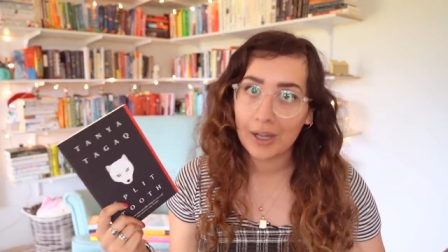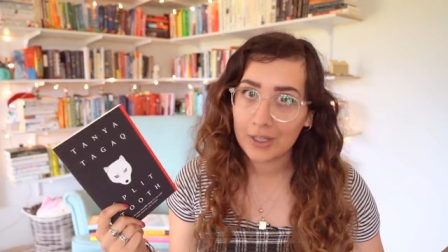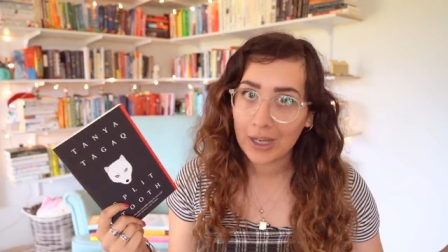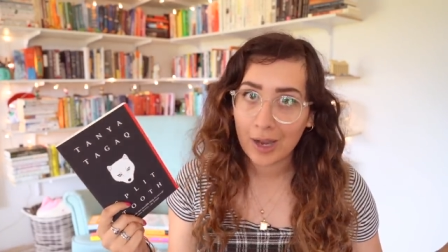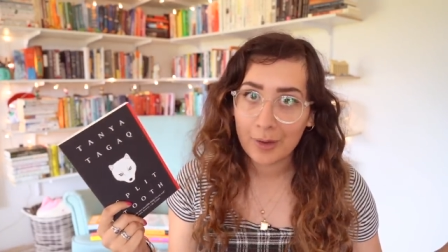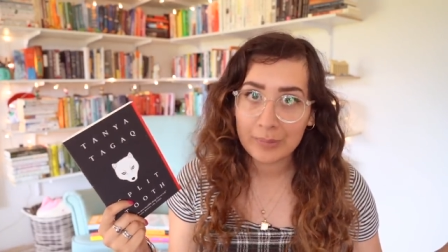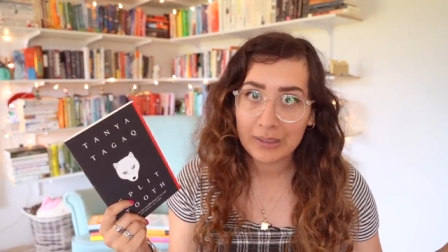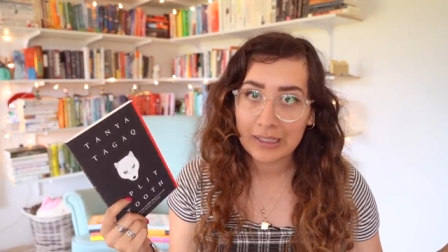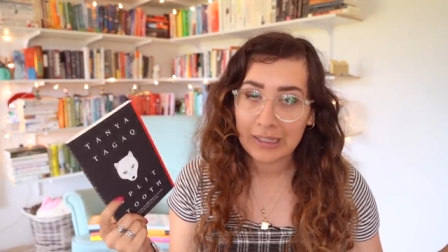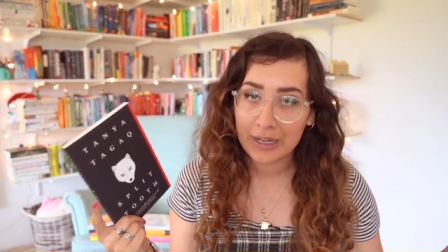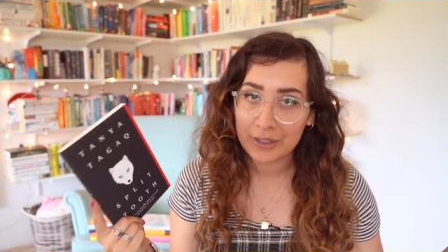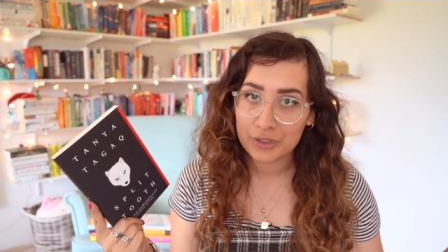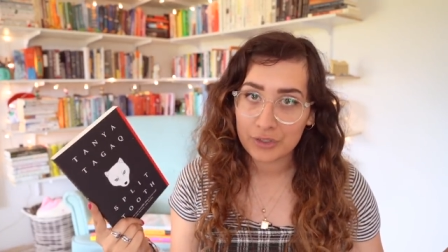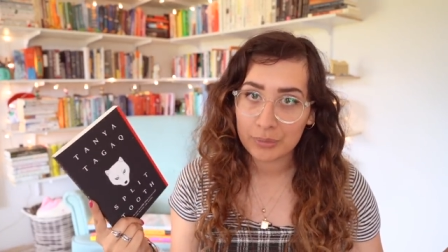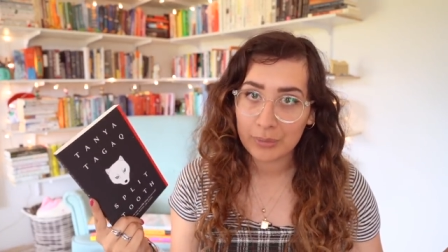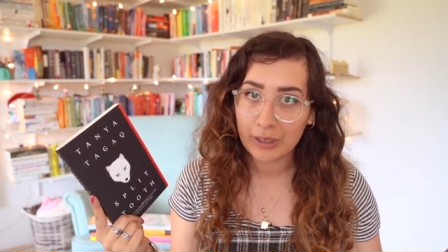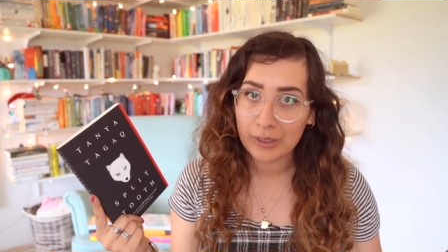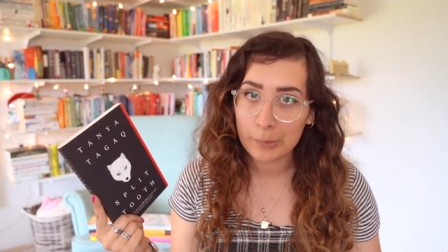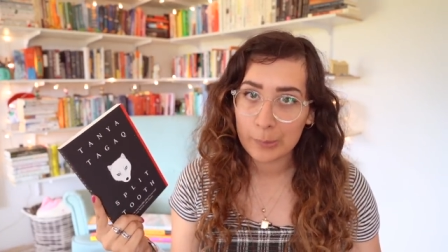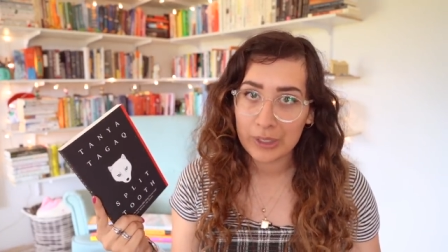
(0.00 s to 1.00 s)
I mean, I just
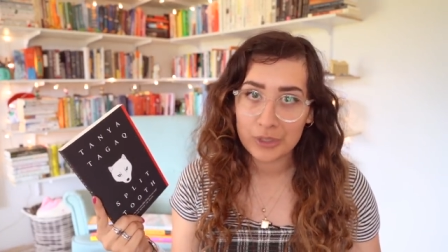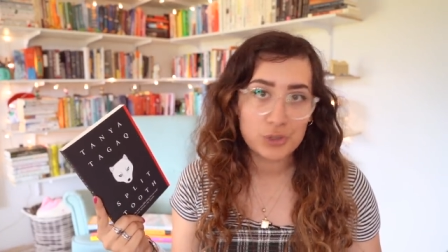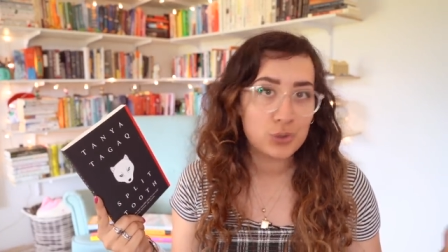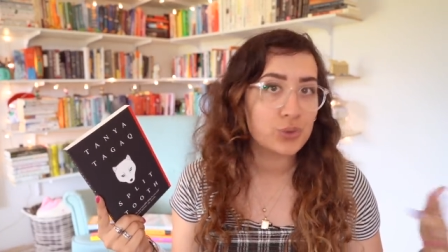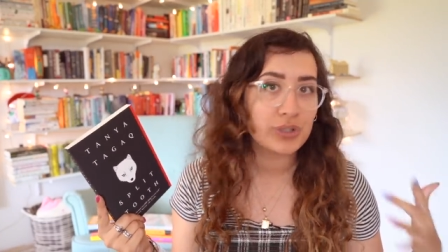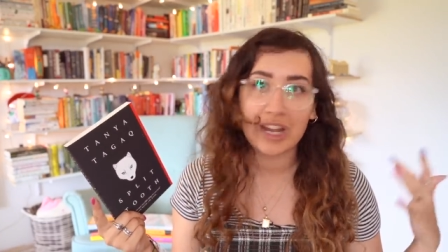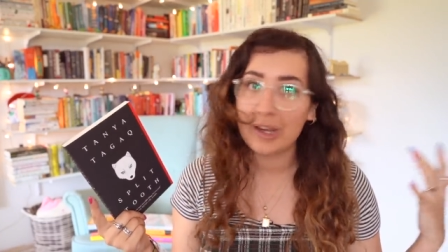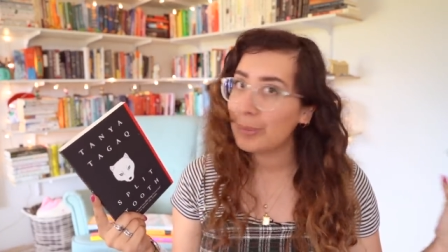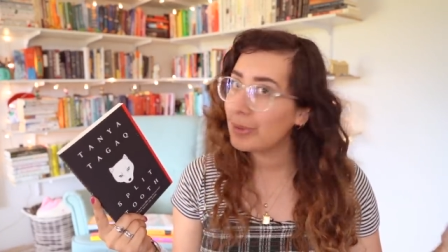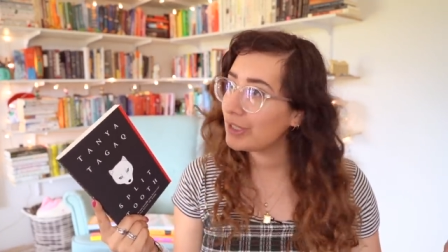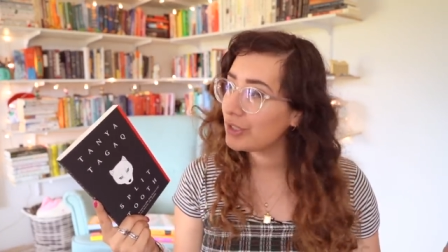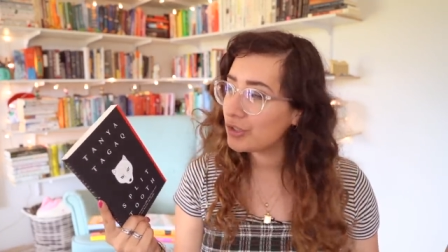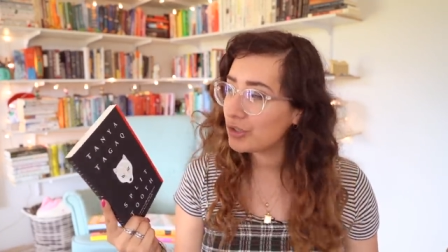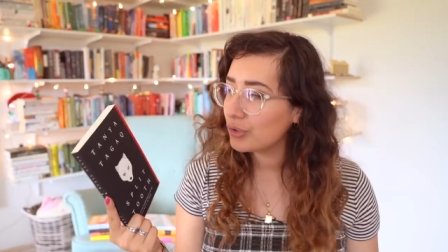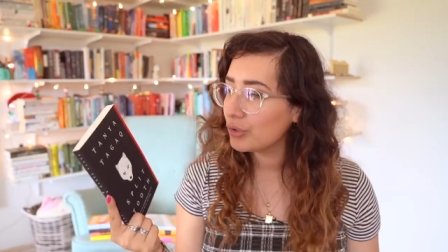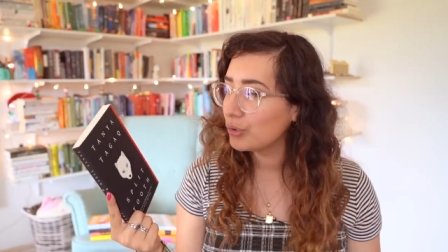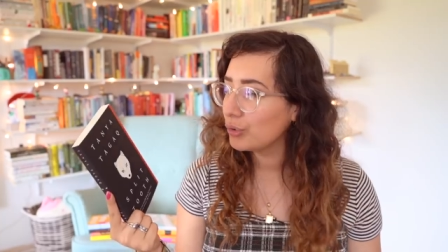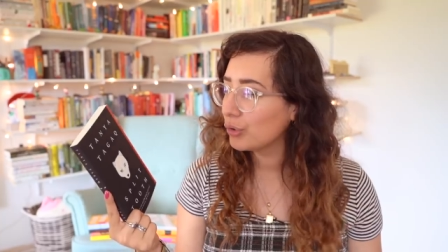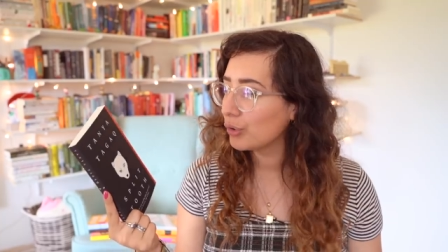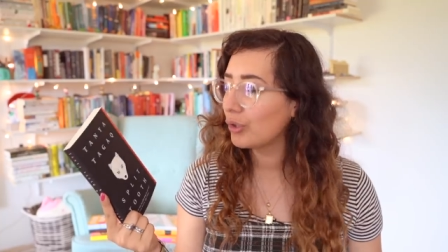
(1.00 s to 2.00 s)
recommend you type it into
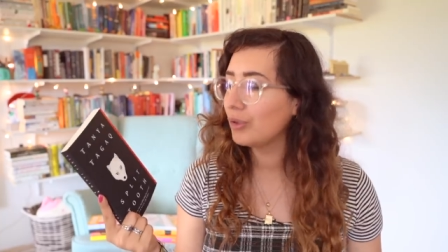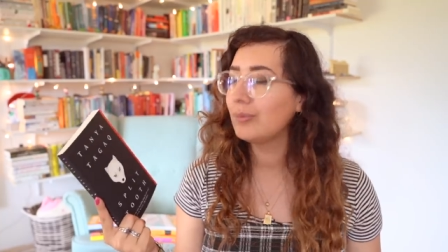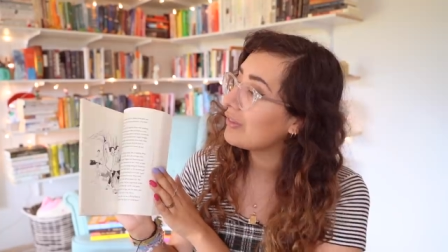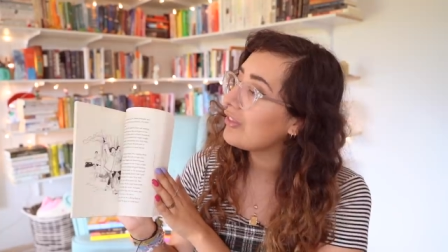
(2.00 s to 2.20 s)
Google.